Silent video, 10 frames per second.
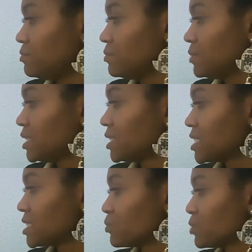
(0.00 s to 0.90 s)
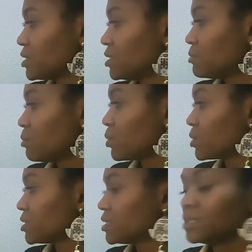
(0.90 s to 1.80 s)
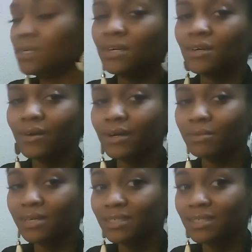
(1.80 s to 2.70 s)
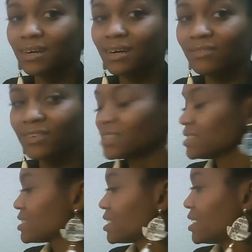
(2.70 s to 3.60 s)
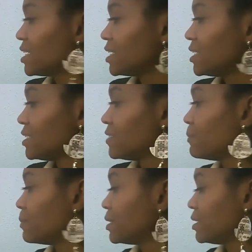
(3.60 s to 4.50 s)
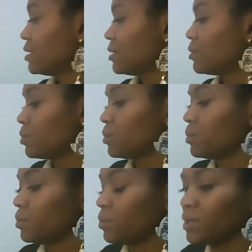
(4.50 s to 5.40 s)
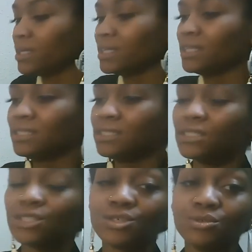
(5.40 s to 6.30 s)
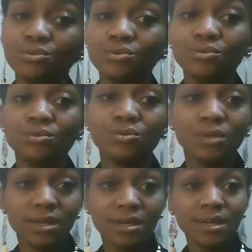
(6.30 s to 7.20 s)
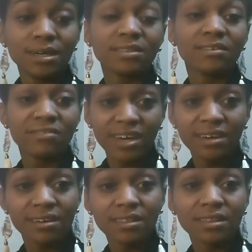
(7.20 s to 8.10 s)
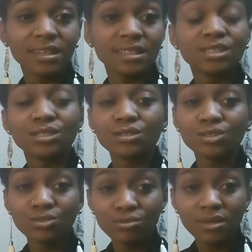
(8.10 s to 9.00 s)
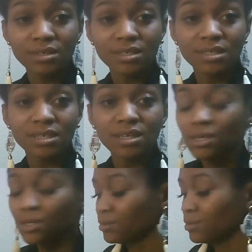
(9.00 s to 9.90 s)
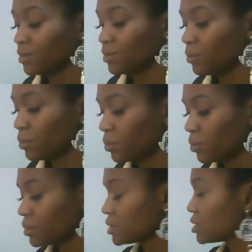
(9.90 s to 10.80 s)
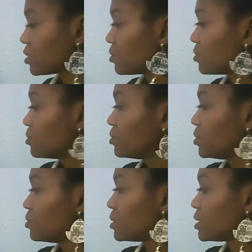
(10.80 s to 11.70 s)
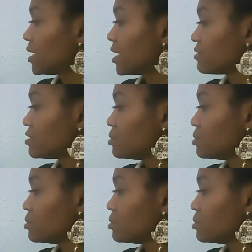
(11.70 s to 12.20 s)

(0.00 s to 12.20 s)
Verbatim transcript: and that's really important, right? Because the confidence, it it lends to the faith, it lends to the trust, you know. So you really have to